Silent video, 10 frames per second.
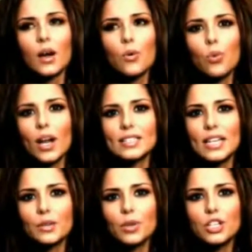Well, I'll
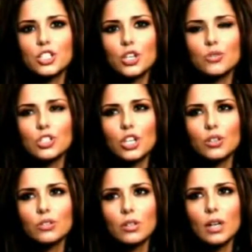tell you what I
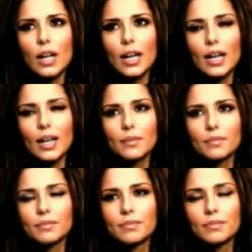do,
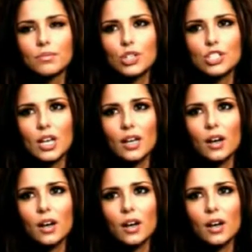which I